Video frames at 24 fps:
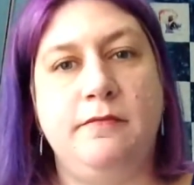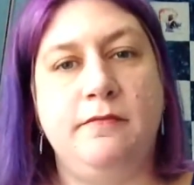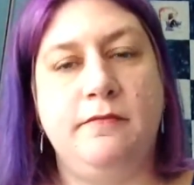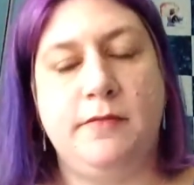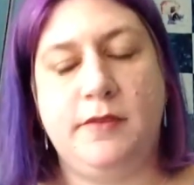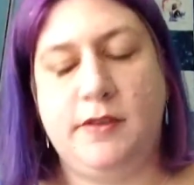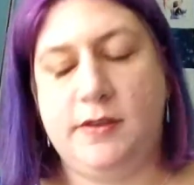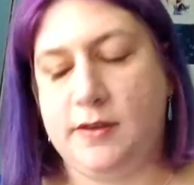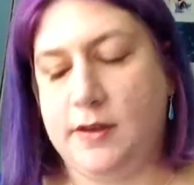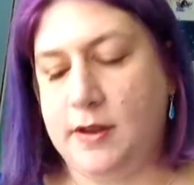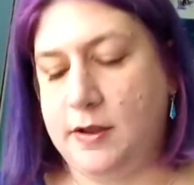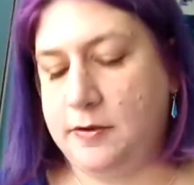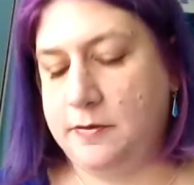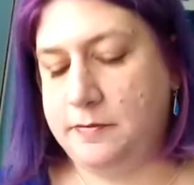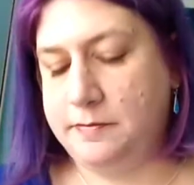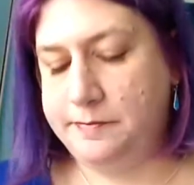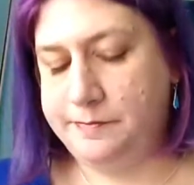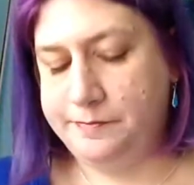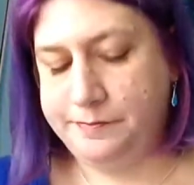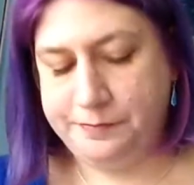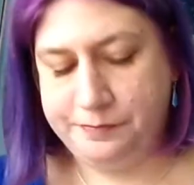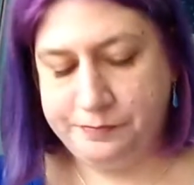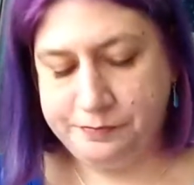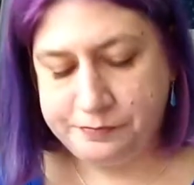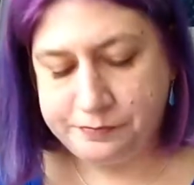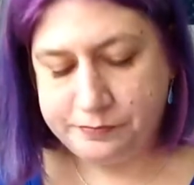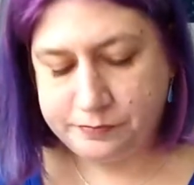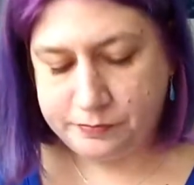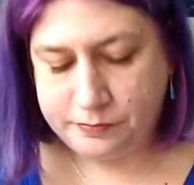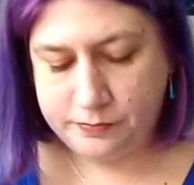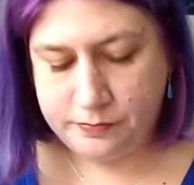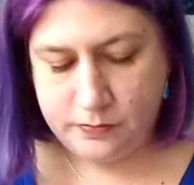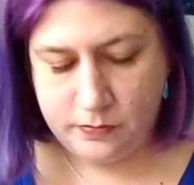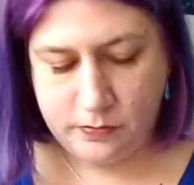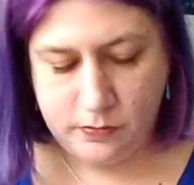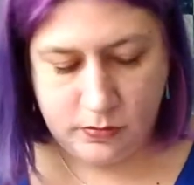So,
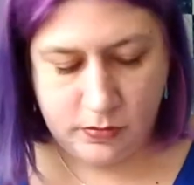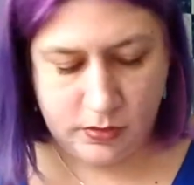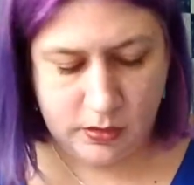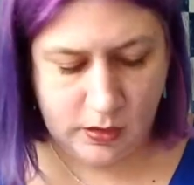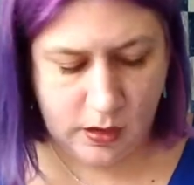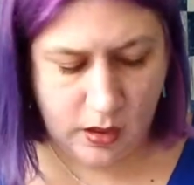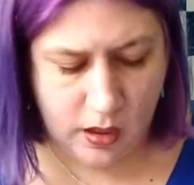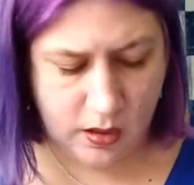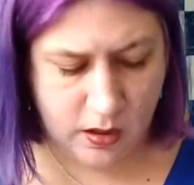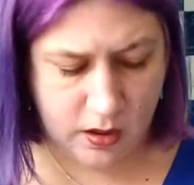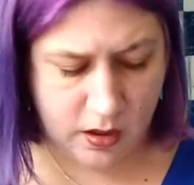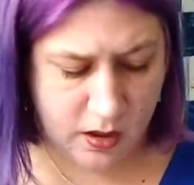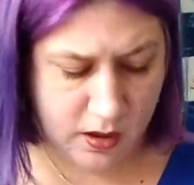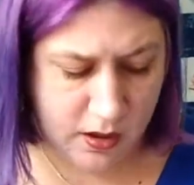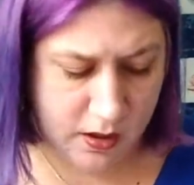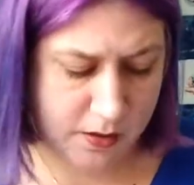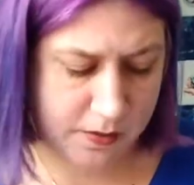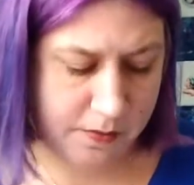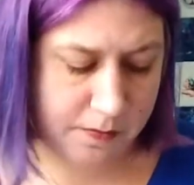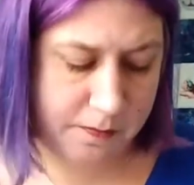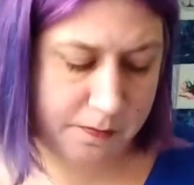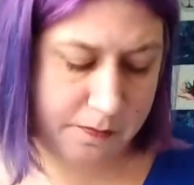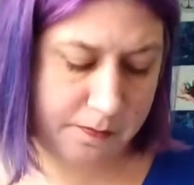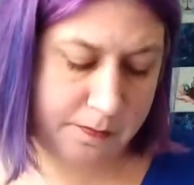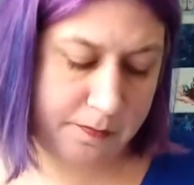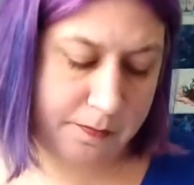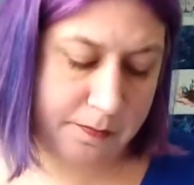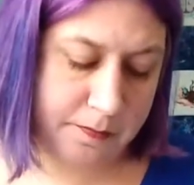and